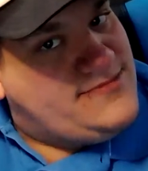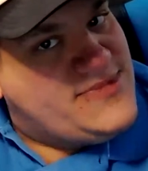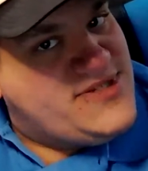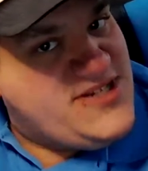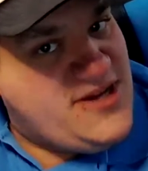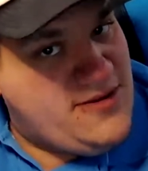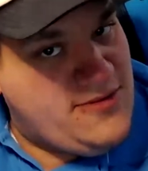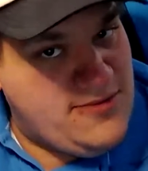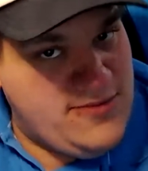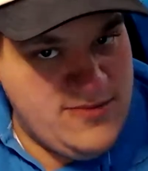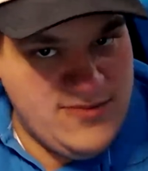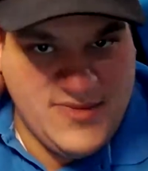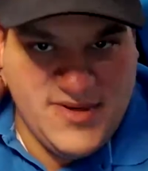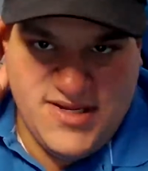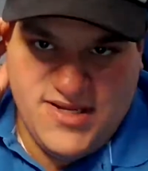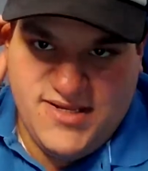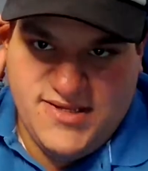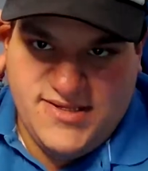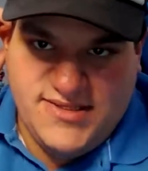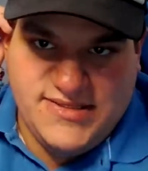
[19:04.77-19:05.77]
So
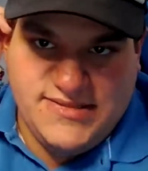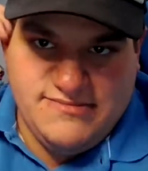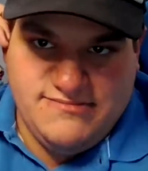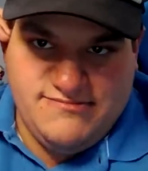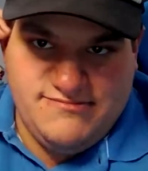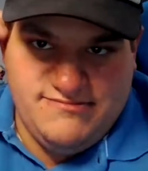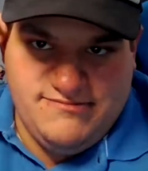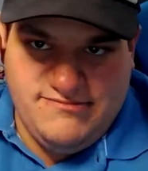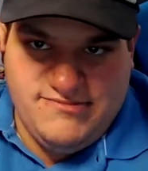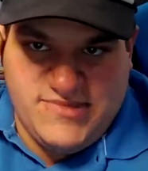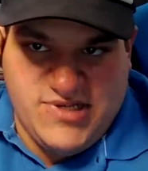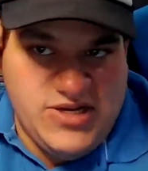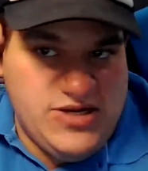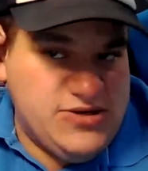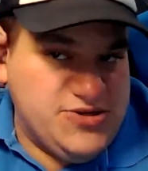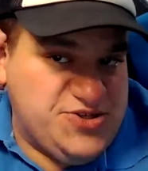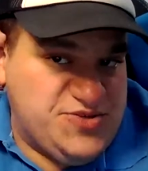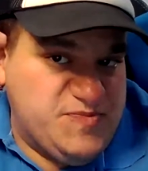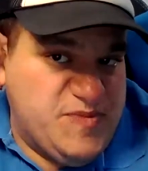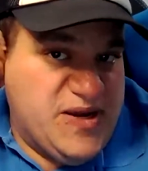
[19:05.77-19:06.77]

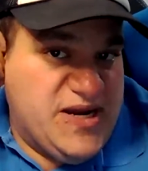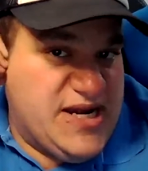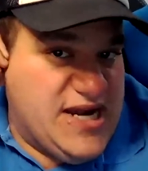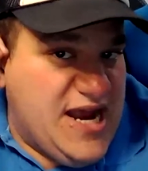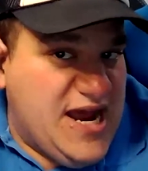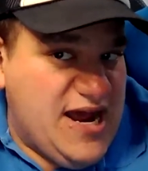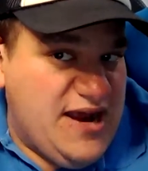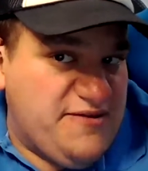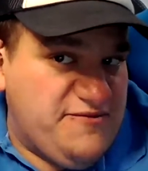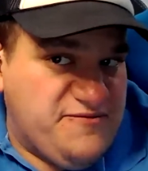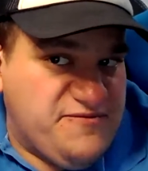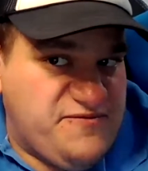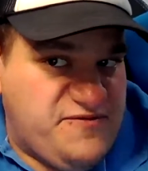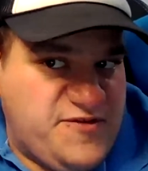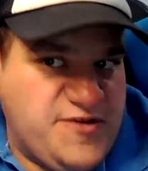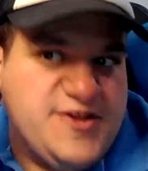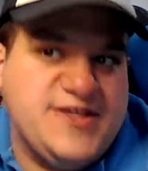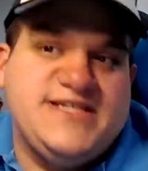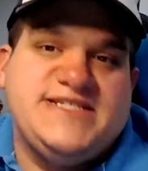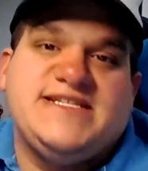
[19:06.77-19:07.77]
close, but not
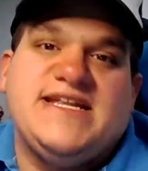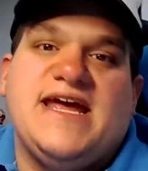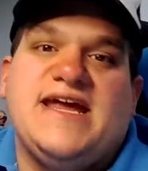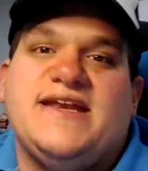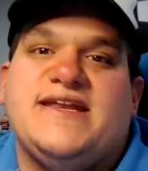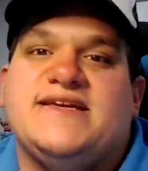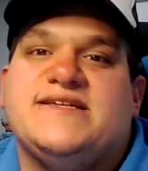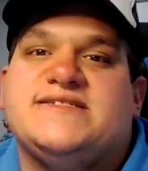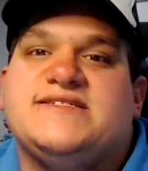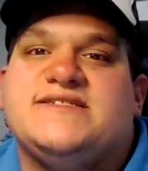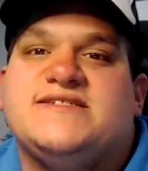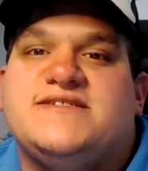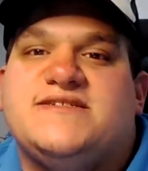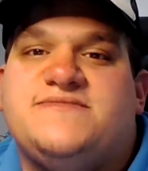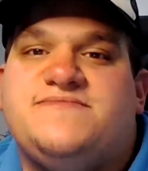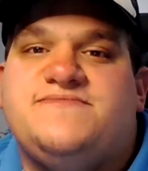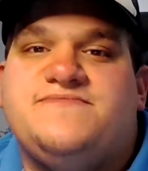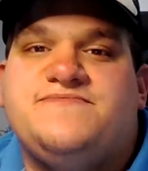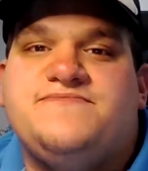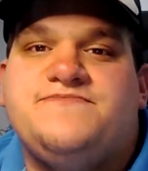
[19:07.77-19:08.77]
fully standing
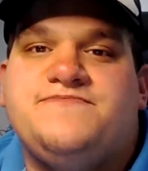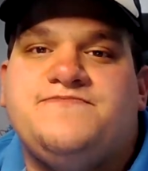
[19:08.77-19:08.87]
still.